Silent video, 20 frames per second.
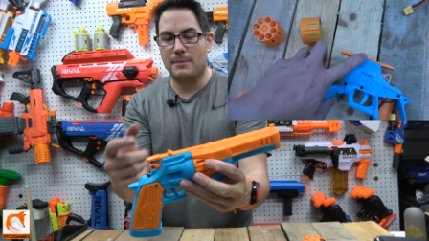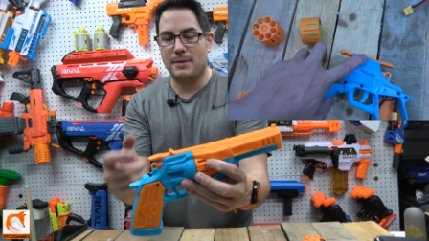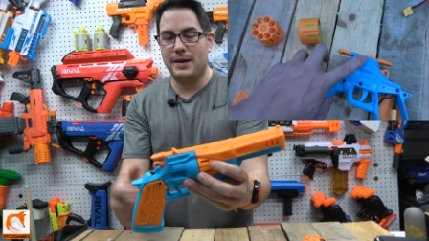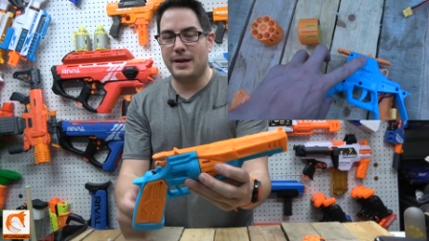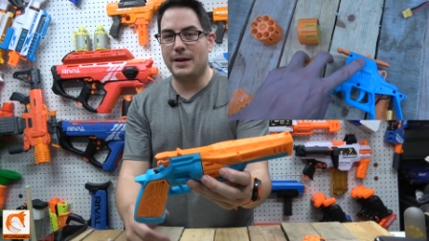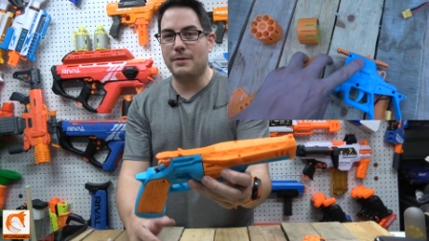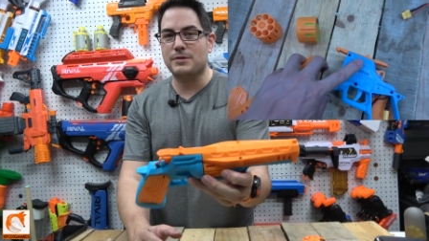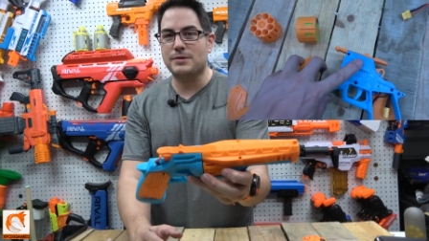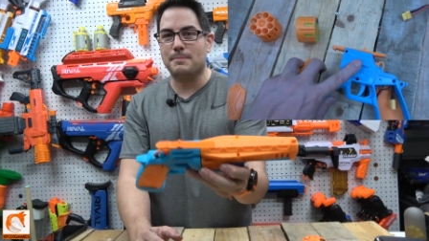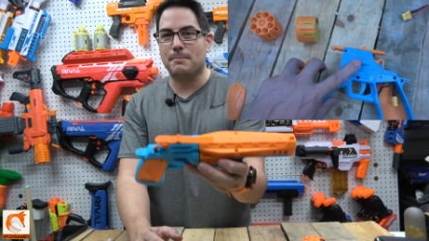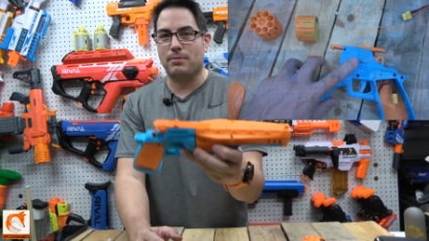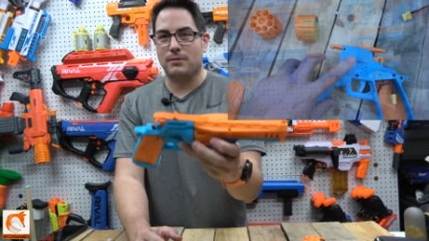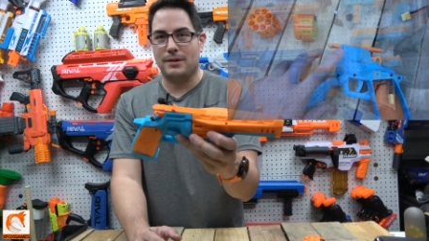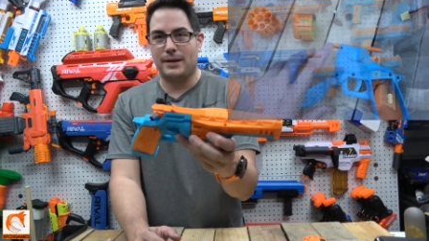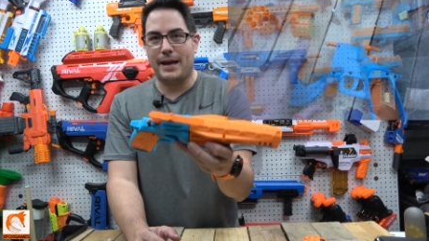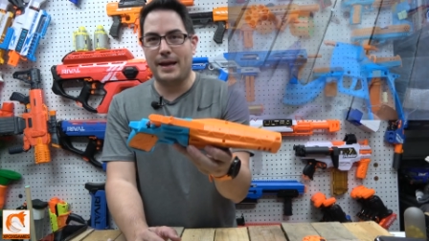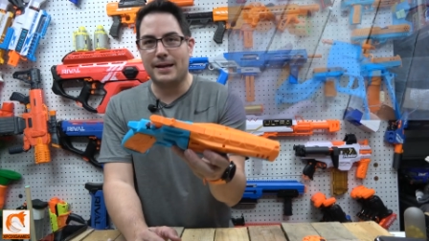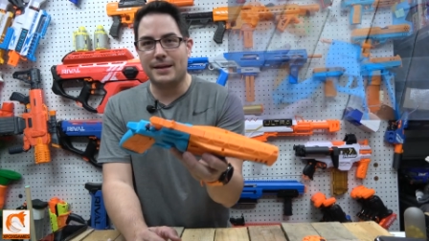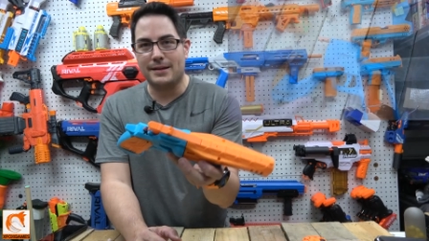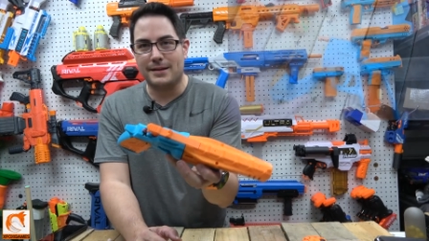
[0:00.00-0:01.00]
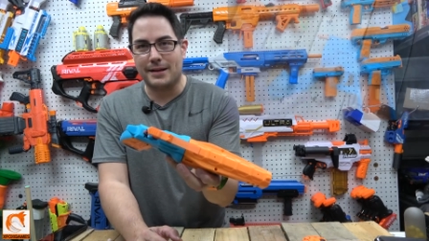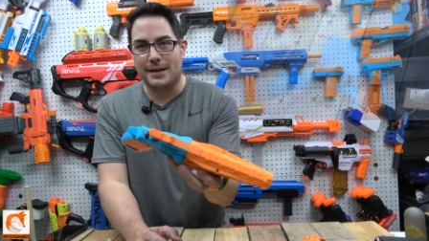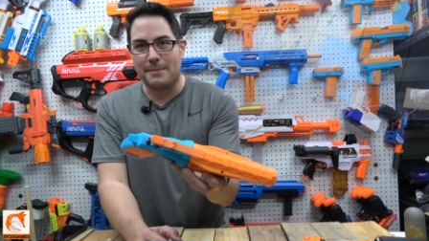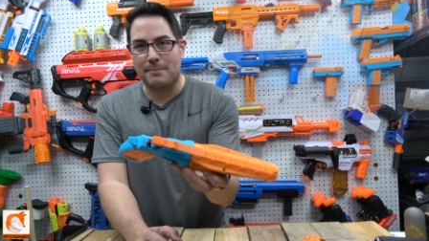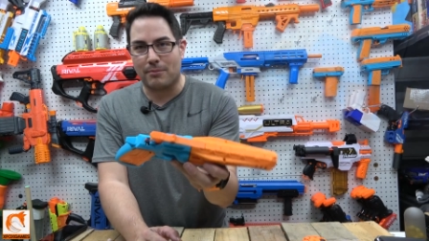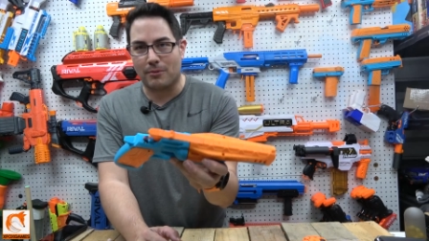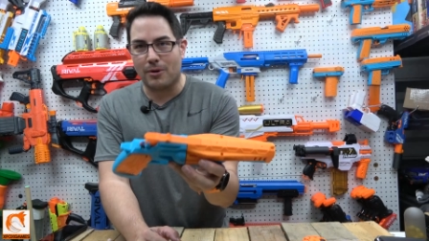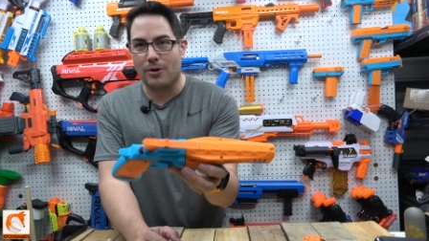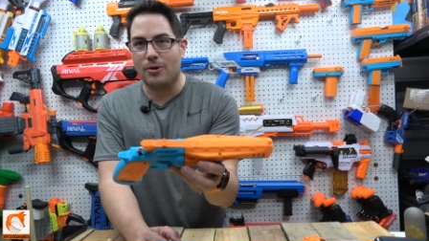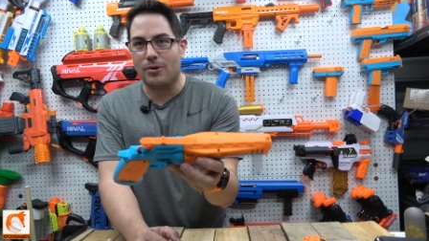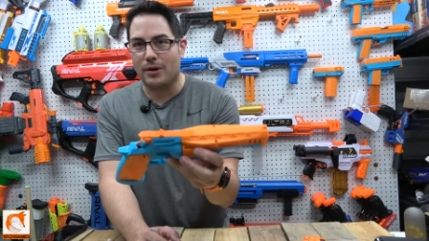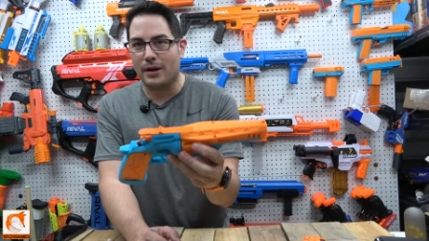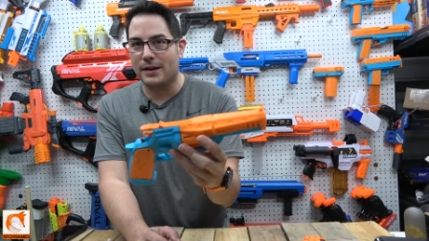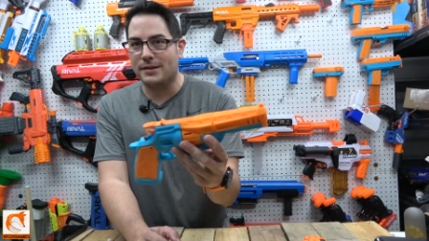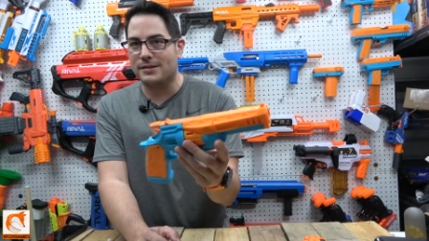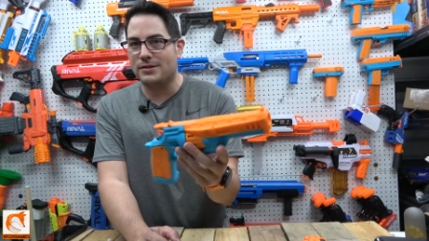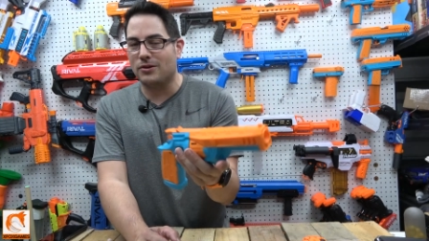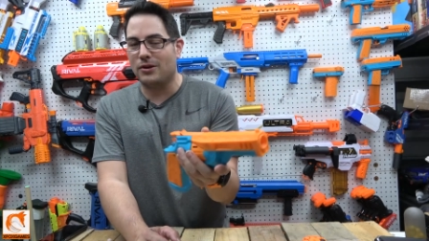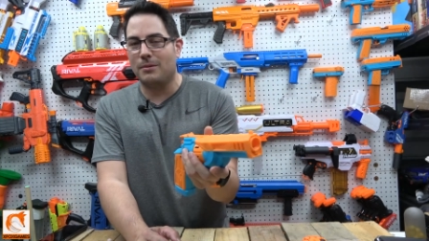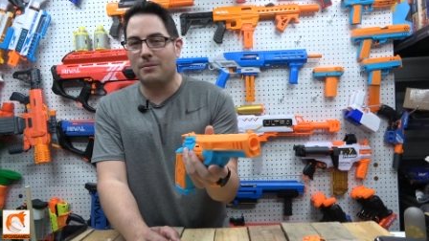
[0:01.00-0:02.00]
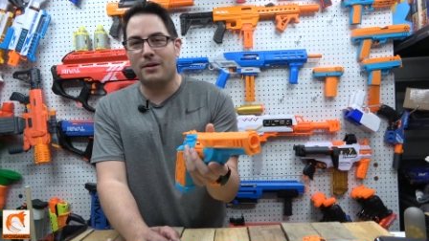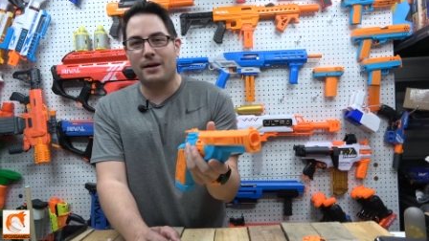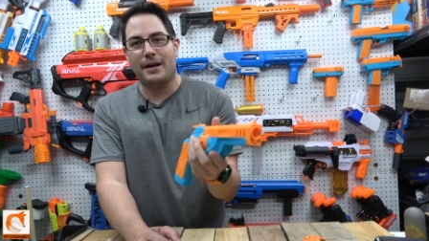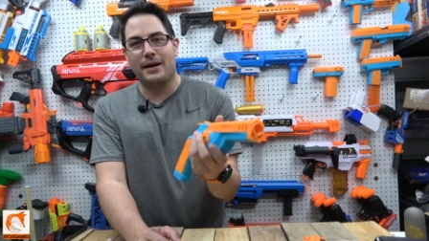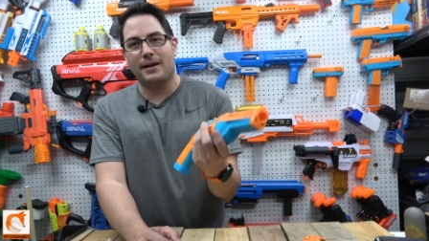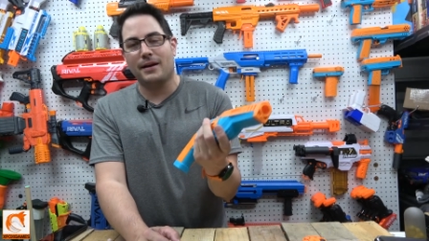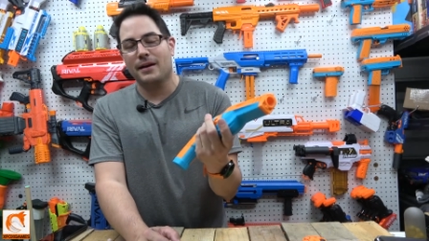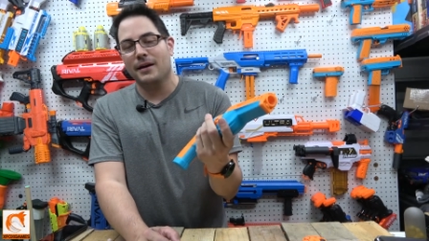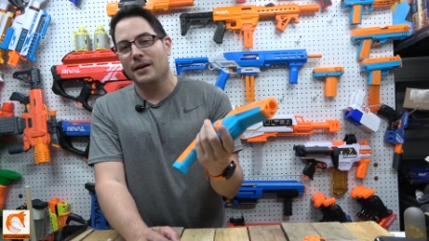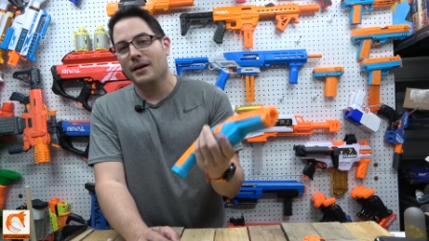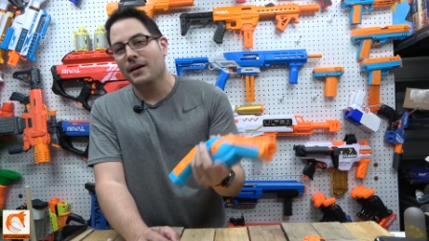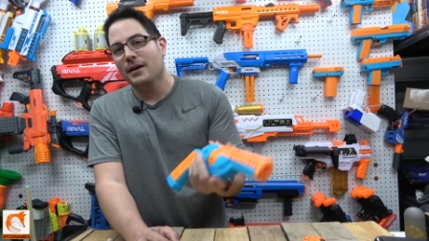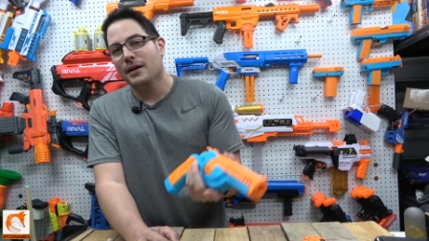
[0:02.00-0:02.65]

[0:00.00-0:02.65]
I mean, it was blatantly broke. And so I'm like,